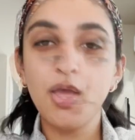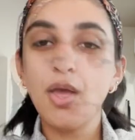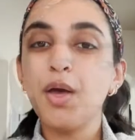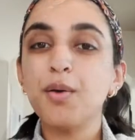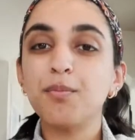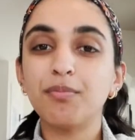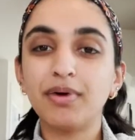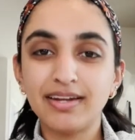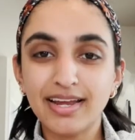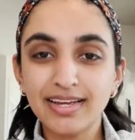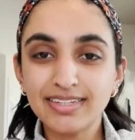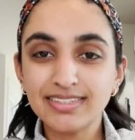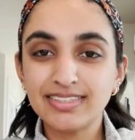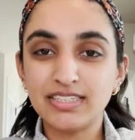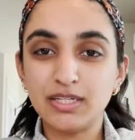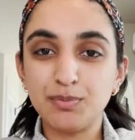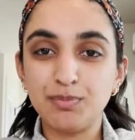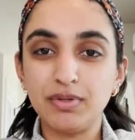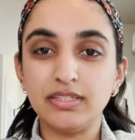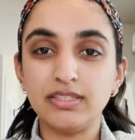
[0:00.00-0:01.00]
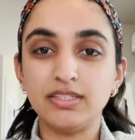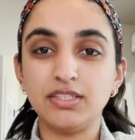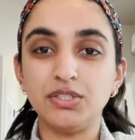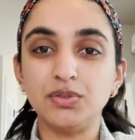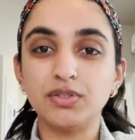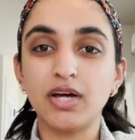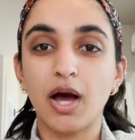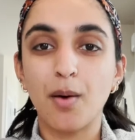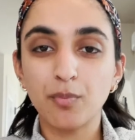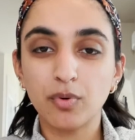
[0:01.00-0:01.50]
My next tip is to
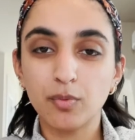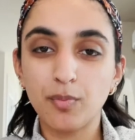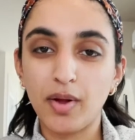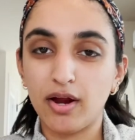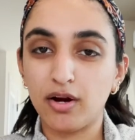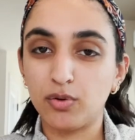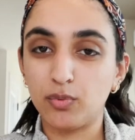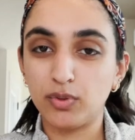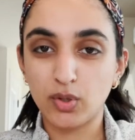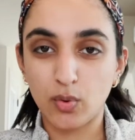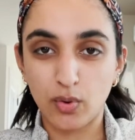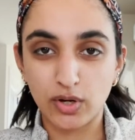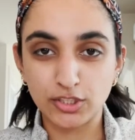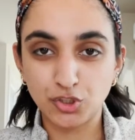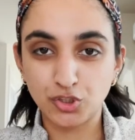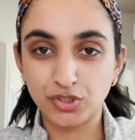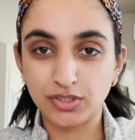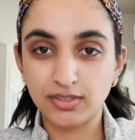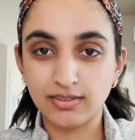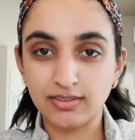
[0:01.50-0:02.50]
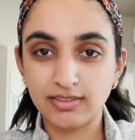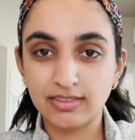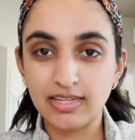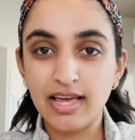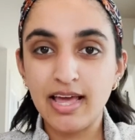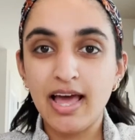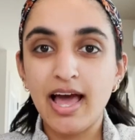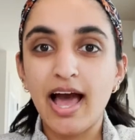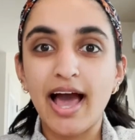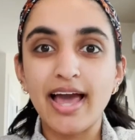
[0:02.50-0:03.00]
come prepared with questions.
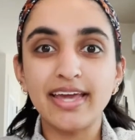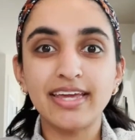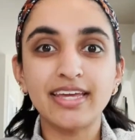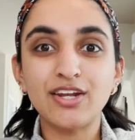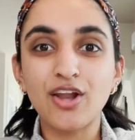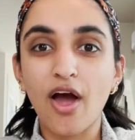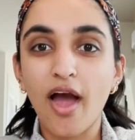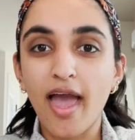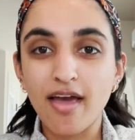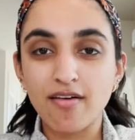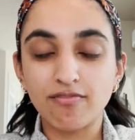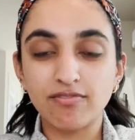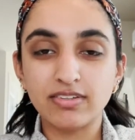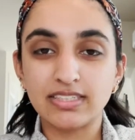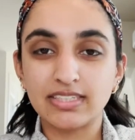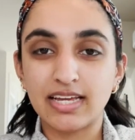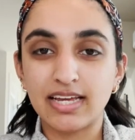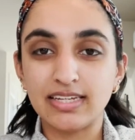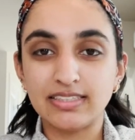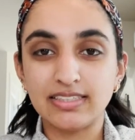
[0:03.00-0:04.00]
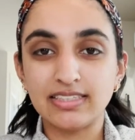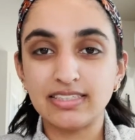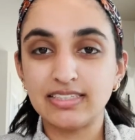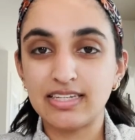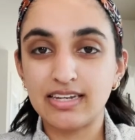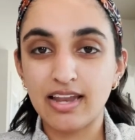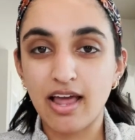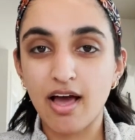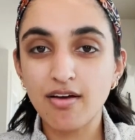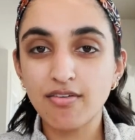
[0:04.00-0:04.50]
I cannot emphasize this
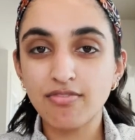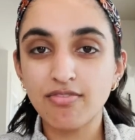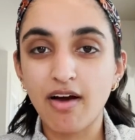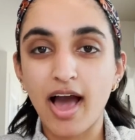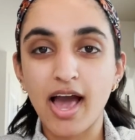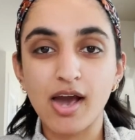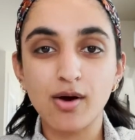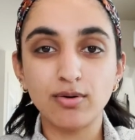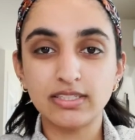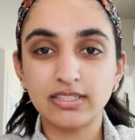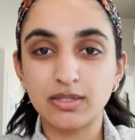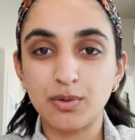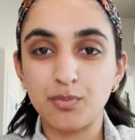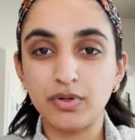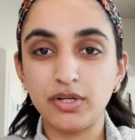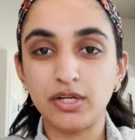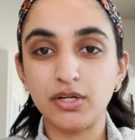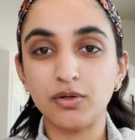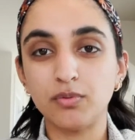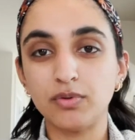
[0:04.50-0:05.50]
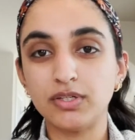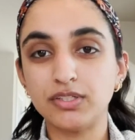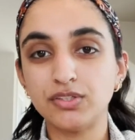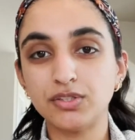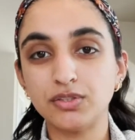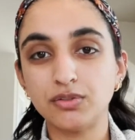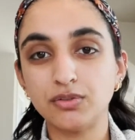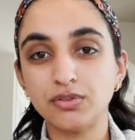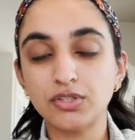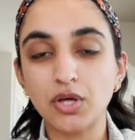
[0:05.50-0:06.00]
enough. I was somebody who went
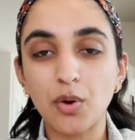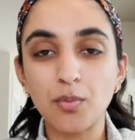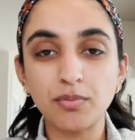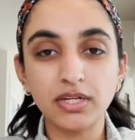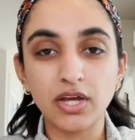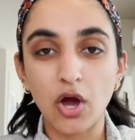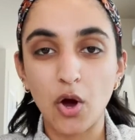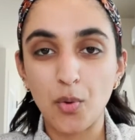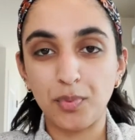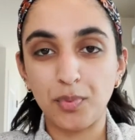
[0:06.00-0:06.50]
to so many open